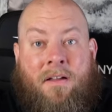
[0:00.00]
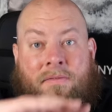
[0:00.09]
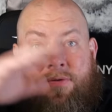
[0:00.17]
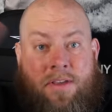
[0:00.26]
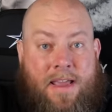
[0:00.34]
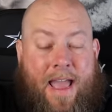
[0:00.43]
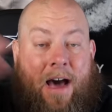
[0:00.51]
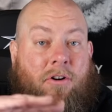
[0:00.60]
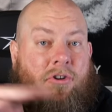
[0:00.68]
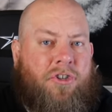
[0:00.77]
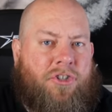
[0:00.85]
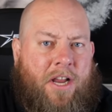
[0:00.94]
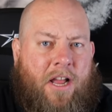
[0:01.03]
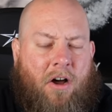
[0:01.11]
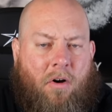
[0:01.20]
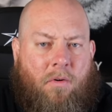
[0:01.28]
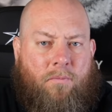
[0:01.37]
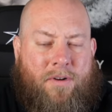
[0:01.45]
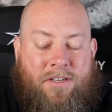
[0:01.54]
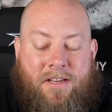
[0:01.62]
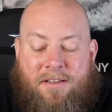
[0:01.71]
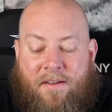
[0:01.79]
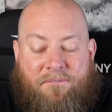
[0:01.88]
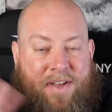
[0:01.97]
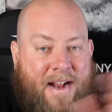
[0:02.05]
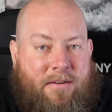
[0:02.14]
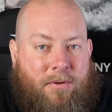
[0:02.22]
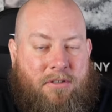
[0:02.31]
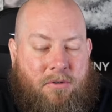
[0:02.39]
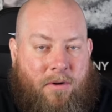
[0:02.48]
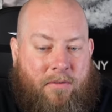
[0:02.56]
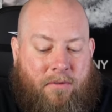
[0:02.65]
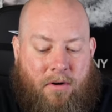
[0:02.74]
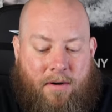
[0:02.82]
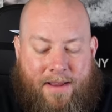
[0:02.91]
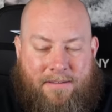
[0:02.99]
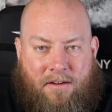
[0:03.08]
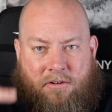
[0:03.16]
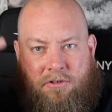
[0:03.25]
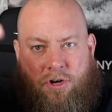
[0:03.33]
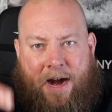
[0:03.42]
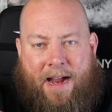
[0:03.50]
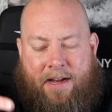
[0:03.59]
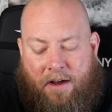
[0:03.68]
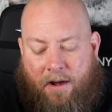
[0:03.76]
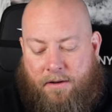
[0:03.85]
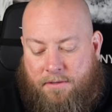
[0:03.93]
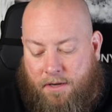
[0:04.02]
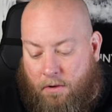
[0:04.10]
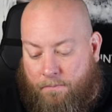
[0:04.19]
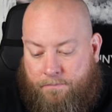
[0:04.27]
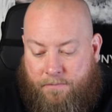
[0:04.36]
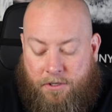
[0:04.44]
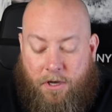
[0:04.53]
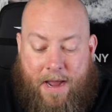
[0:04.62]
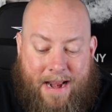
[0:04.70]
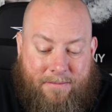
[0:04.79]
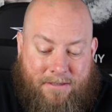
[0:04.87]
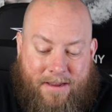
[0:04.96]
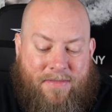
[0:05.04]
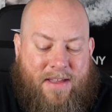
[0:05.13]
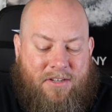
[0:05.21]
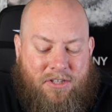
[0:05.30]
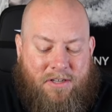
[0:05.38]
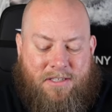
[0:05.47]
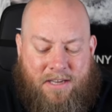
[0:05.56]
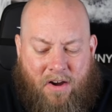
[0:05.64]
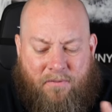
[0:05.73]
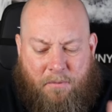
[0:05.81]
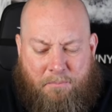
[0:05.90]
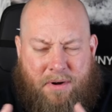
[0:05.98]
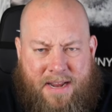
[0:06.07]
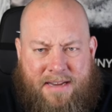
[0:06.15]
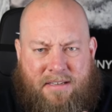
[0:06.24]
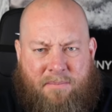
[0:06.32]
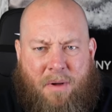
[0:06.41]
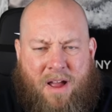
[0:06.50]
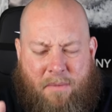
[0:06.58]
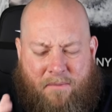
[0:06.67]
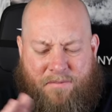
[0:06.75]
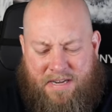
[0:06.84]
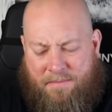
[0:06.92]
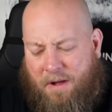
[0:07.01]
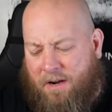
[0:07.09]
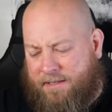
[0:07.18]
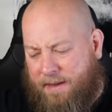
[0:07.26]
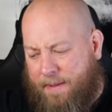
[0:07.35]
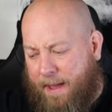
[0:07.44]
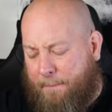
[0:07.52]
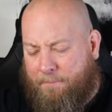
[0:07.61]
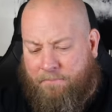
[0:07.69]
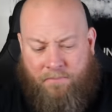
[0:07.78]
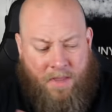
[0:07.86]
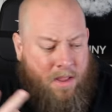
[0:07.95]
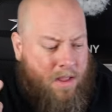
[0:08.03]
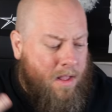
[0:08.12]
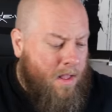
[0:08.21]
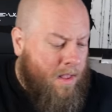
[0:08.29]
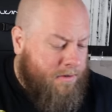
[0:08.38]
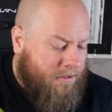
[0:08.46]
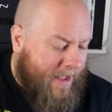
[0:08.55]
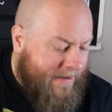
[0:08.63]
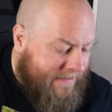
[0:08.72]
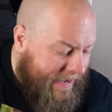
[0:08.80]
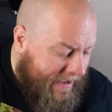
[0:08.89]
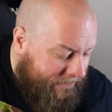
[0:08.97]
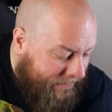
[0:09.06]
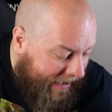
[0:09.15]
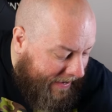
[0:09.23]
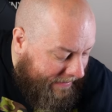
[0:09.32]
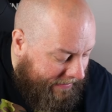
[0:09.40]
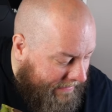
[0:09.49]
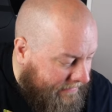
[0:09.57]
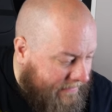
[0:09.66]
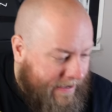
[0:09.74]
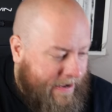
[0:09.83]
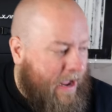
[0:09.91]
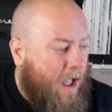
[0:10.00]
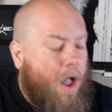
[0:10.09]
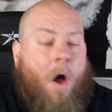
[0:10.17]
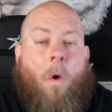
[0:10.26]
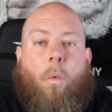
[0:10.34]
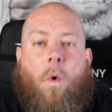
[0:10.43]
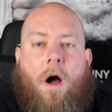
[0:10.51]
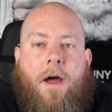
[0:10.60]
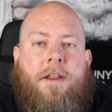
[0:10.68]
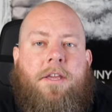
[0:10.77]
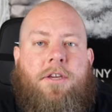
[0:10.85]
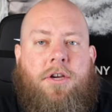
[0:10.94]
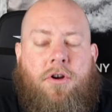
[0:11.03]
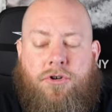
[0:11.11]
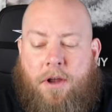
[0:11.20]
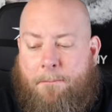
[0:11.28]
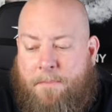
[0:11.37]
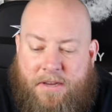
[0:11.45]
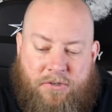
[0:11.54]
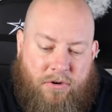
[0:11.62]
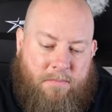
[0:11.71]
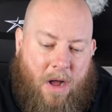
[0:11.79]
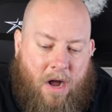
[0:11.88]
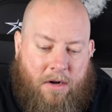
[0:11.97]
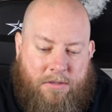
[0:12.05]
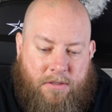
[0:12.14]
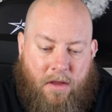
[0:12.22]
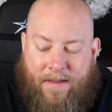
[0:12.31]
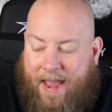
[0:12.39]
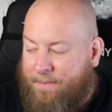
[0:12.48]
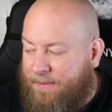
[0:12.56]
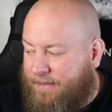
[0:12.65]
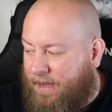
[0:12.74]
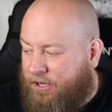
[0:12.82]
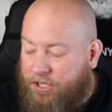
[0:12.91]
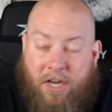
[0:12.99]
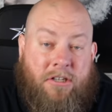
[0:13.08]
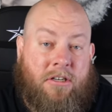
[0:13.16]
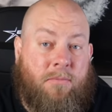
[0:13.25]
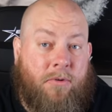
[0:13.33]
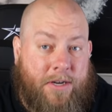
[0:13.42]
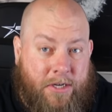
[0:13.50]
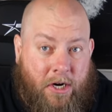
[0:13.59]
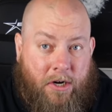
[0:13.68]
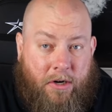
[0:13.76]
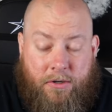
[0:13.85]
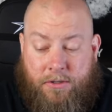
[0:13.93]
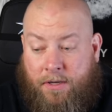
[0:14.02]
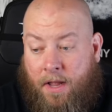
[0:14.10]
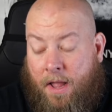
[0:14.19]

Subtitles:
the outer shell, which doesn't affect it whatsoever, has a crack on it. So good item. So yeah, that should sell for pretty easily, probably about 50 bucks, I bet. So that's it. That is the one huge mystery box of Amazon customer returns.